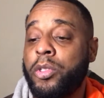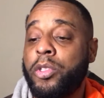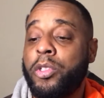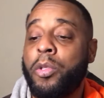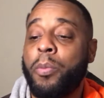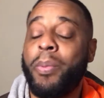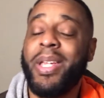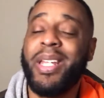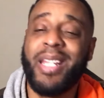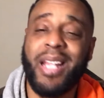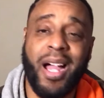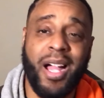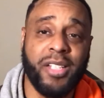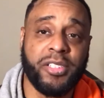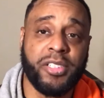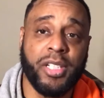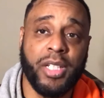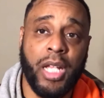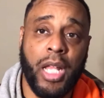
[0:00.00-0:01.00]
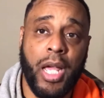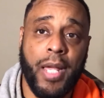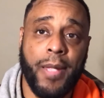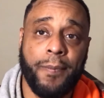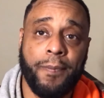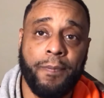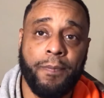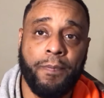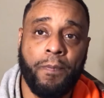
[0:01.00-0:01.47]
be nonchalant.
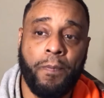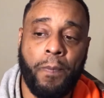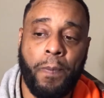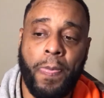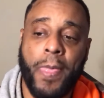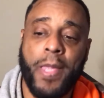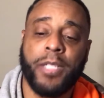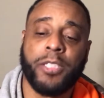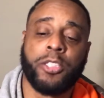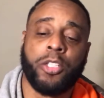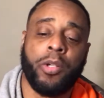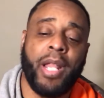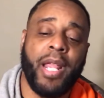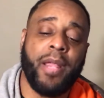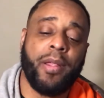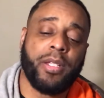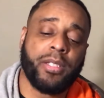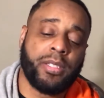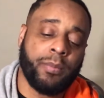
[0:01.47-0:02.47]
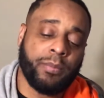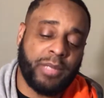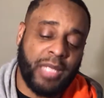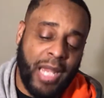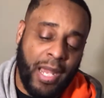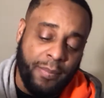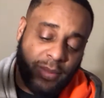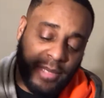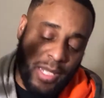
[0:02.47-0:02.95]
So
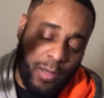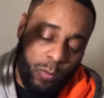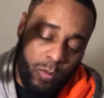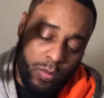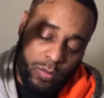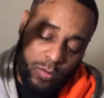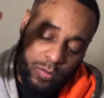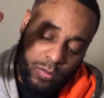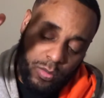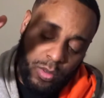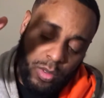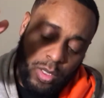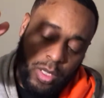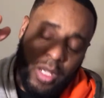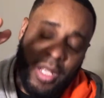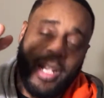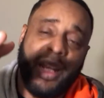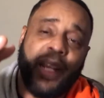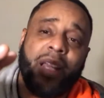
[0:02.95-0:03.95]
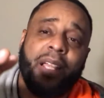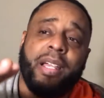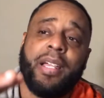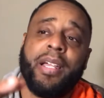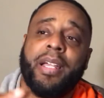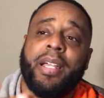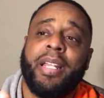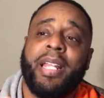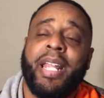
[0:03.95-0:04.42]
sometimes they
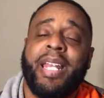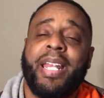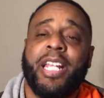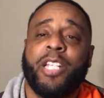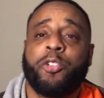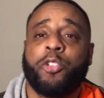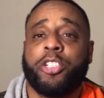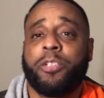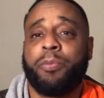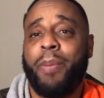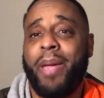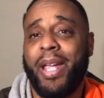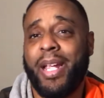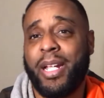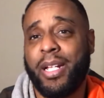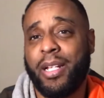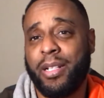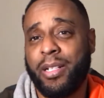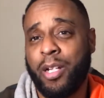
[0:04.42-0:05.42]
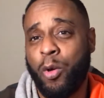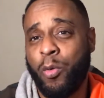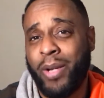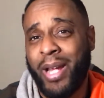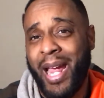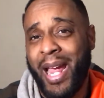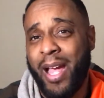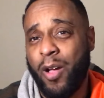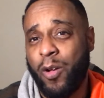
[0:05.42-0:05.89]
disrespect go
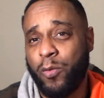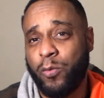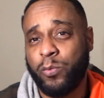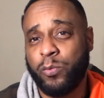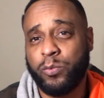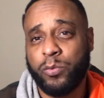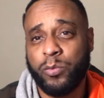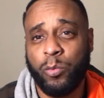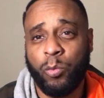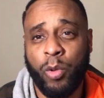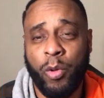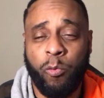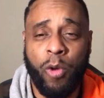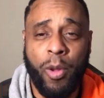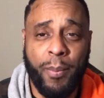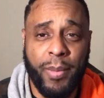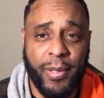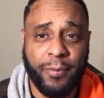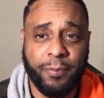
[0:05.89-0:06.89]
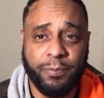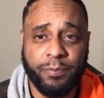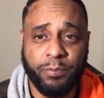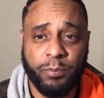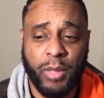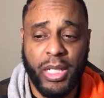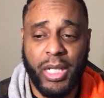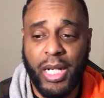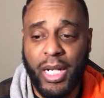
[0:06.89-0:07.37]
down with women
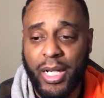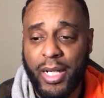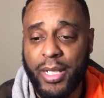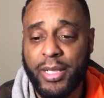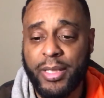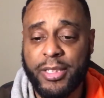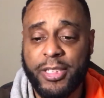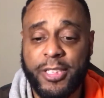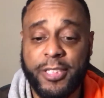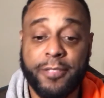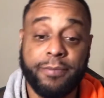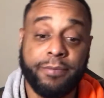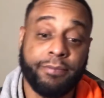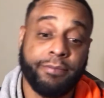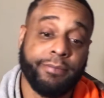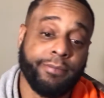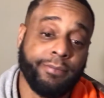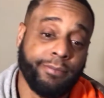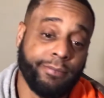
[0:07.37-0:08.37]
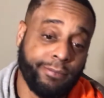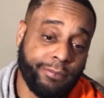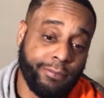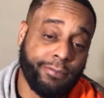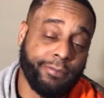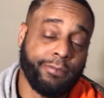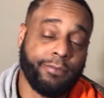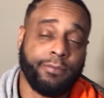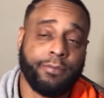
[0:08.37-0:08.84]
because
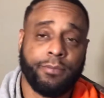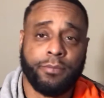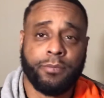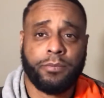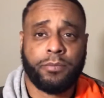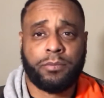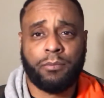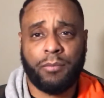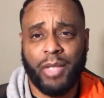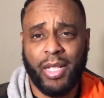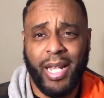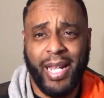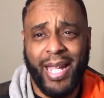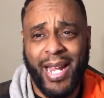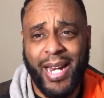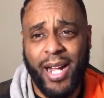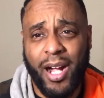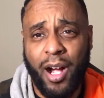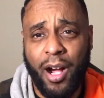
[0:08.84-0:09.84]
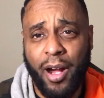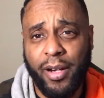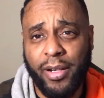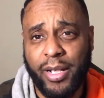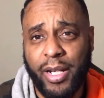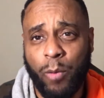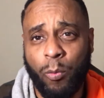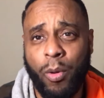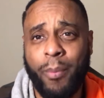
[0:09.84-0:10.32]
they got a heart,
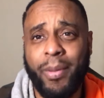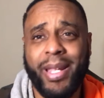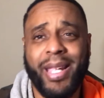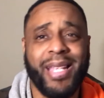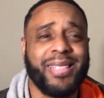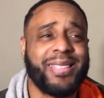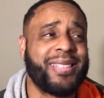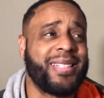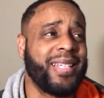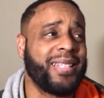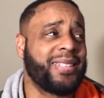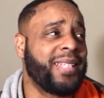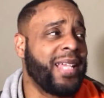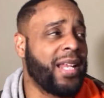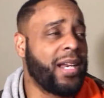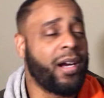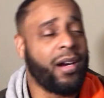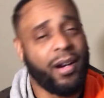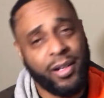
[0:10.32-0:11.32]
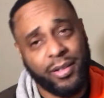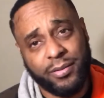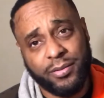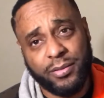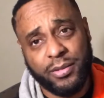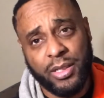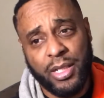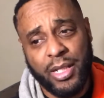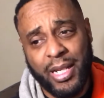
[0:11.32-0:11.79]
and women can sense that heart,
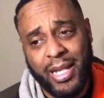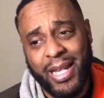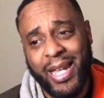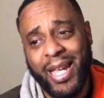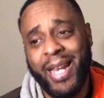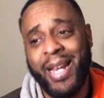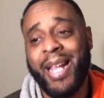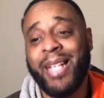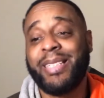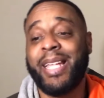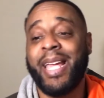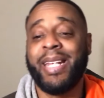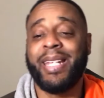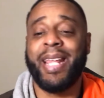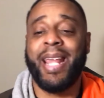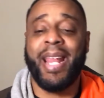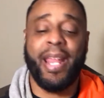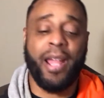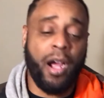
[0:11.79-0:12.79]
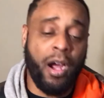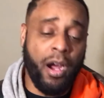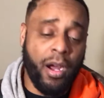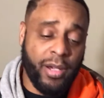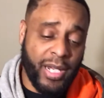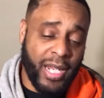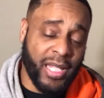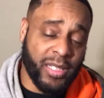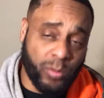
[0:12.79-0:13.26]
and they take that
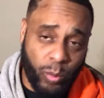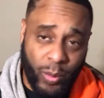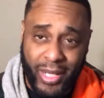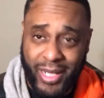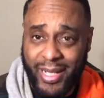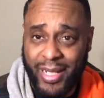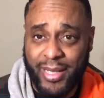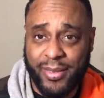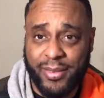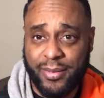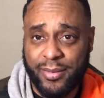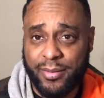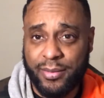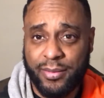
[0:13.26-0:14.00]
heart as weakness.